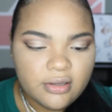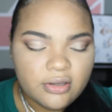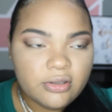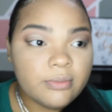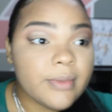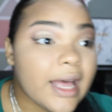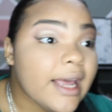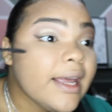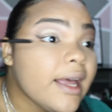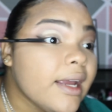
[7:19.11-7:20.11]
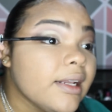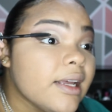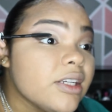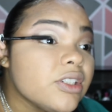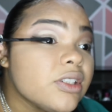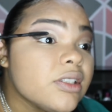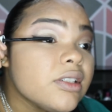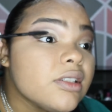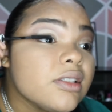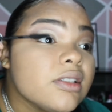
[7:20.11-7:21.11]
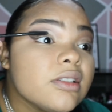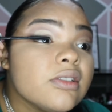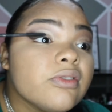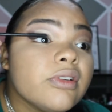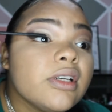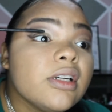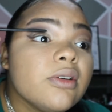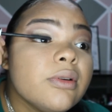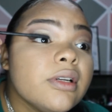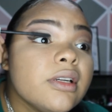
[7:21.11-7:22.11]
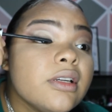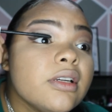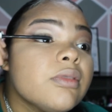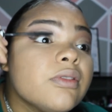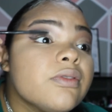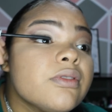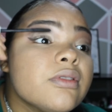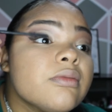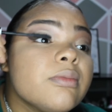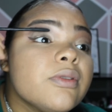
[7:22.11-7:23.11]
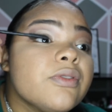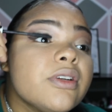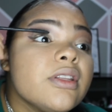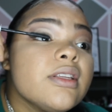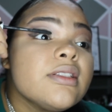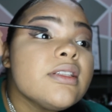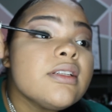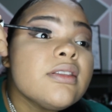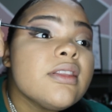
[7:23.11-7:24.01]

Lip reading: on my eyelashes really quick before this thing